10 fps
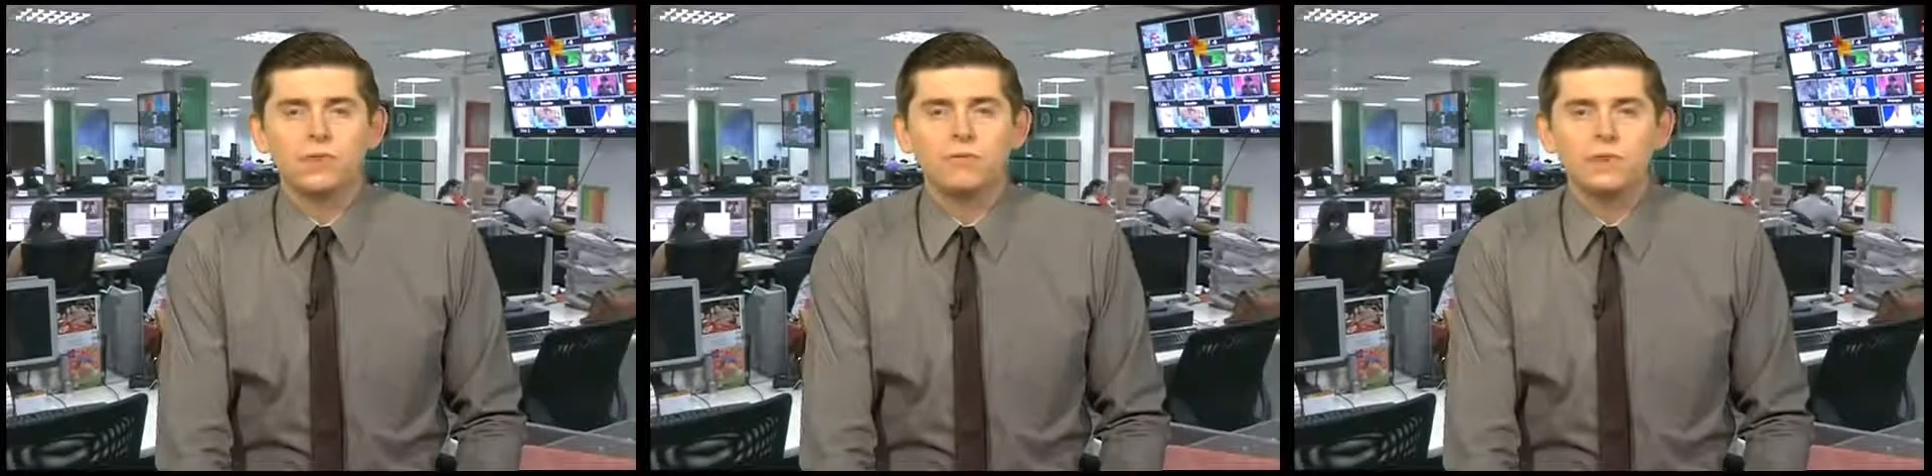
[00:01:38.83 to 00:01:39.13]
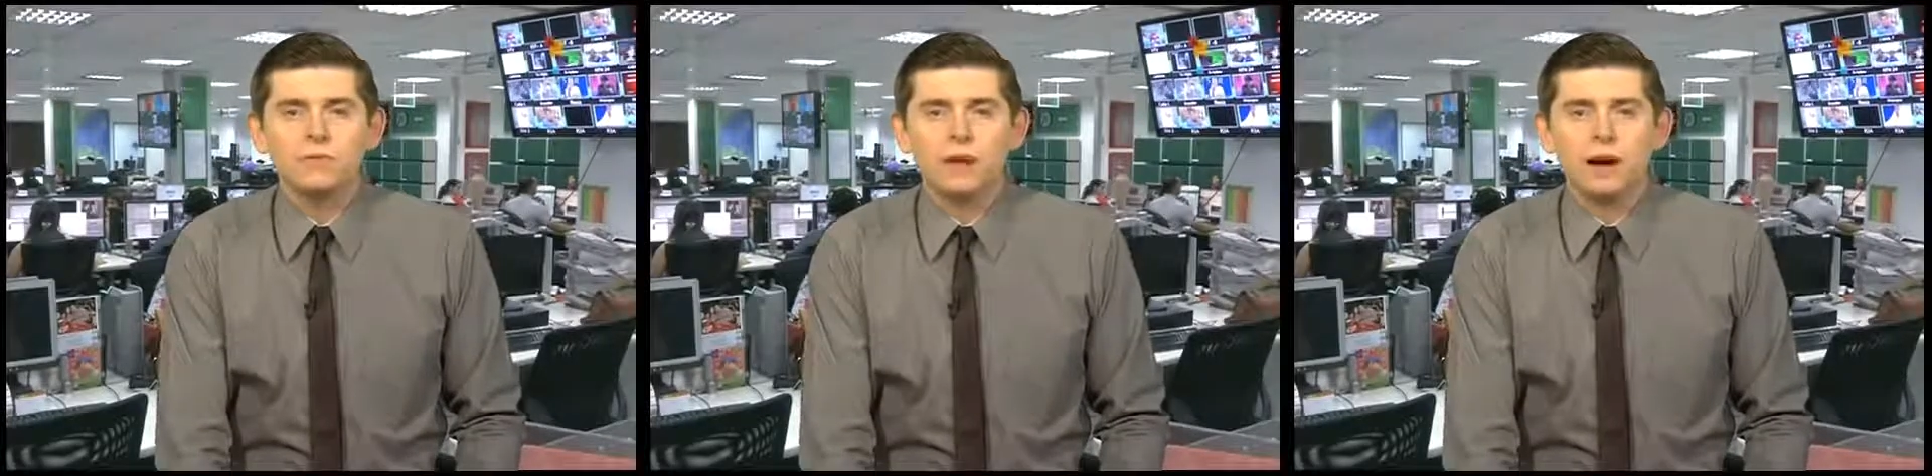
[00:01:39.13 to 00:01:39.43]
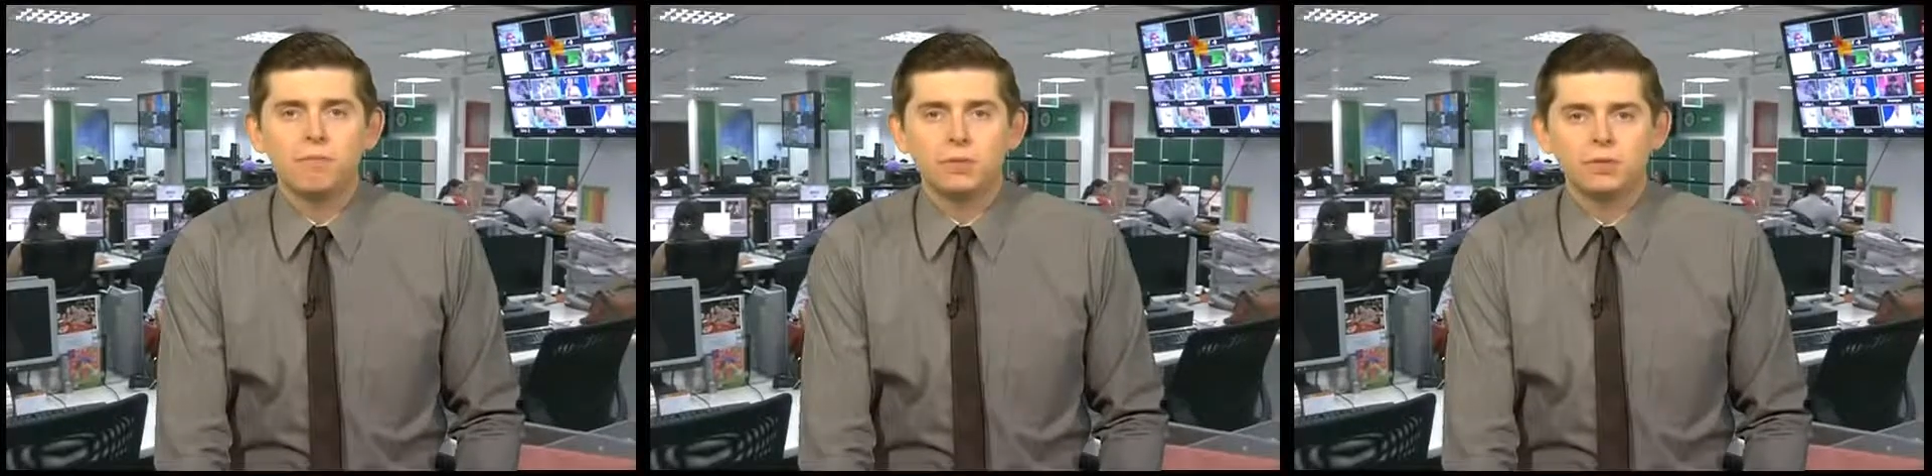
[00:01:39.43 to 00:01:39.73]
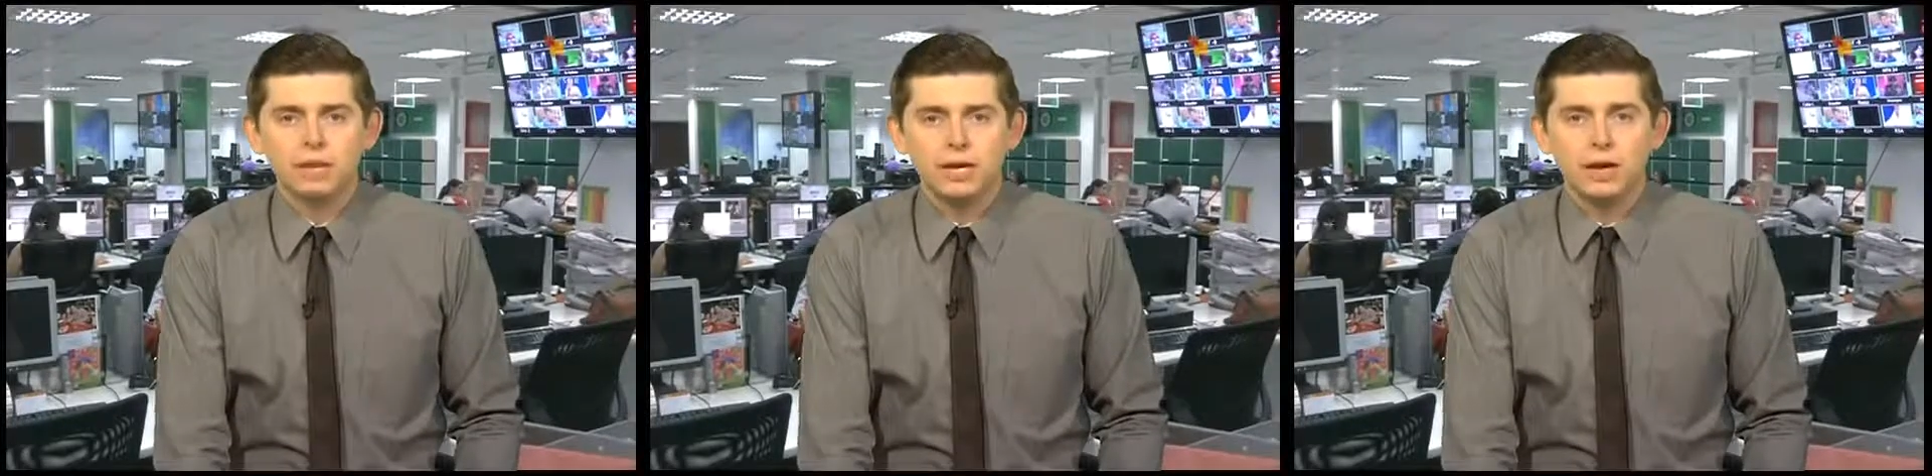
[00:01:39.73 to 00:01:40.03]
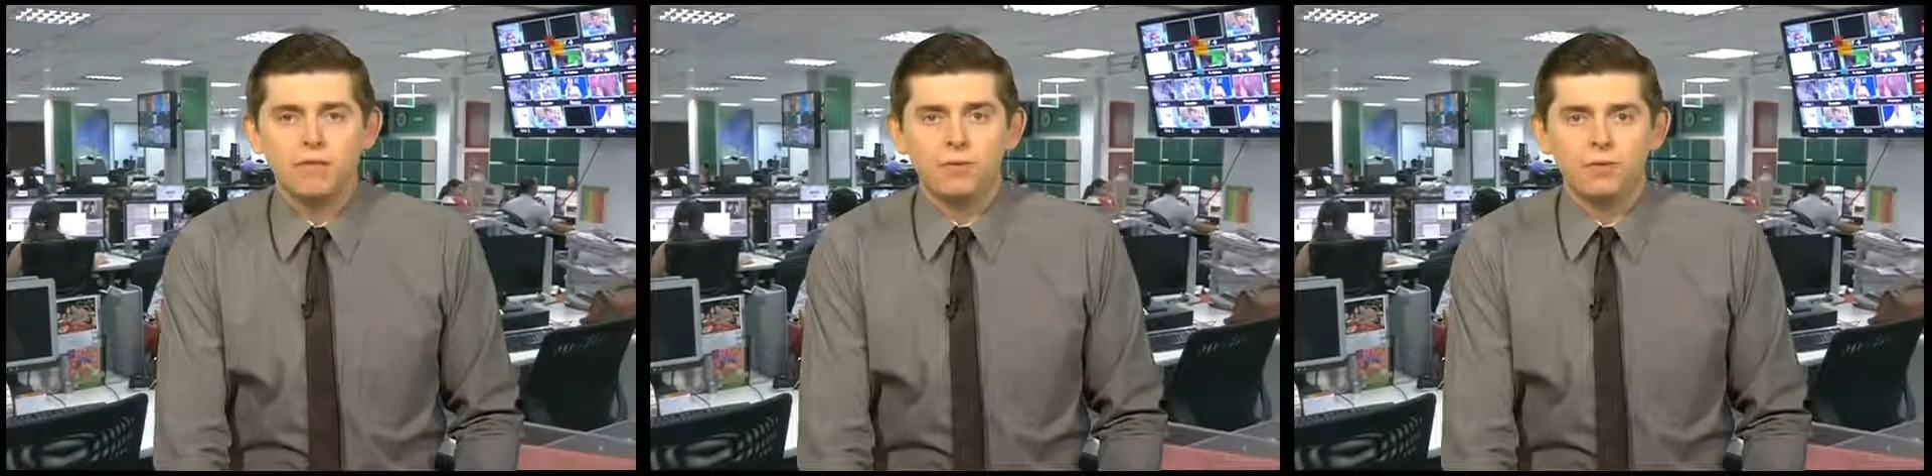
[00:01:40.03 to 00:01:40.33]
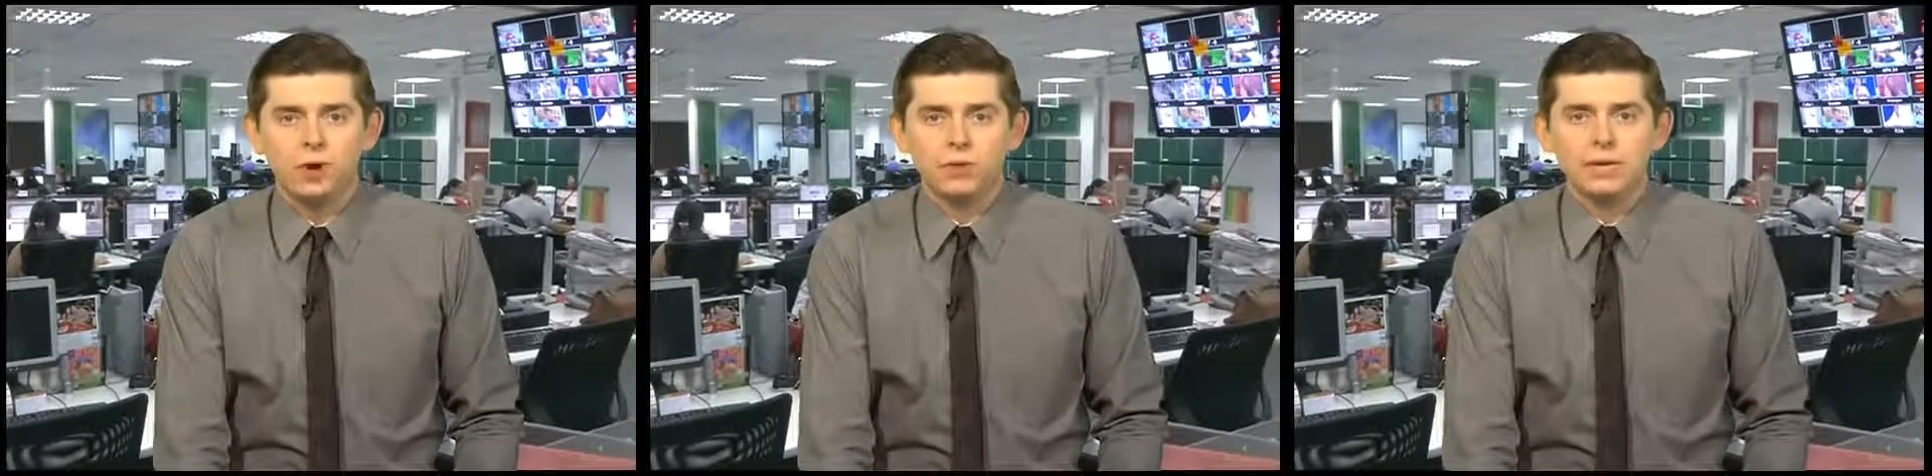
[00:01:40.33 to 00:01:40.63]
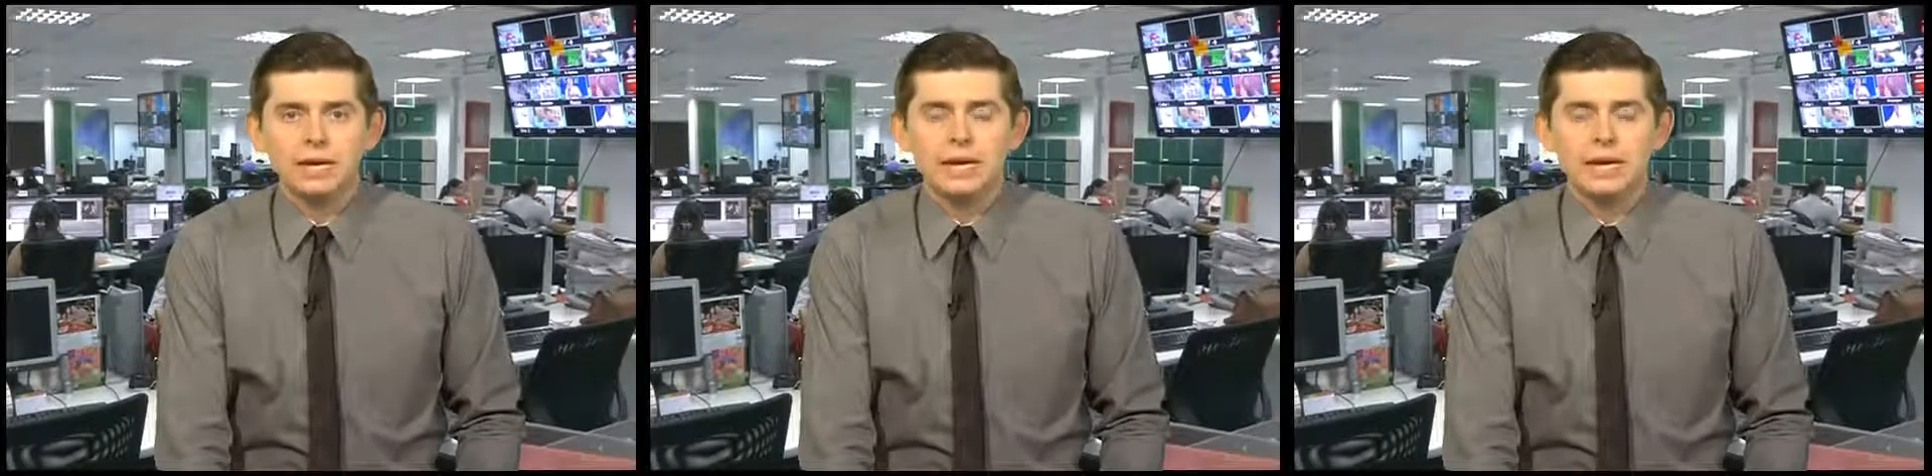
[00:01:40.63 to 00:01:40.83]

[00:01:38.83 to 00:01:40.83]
55% of the vote.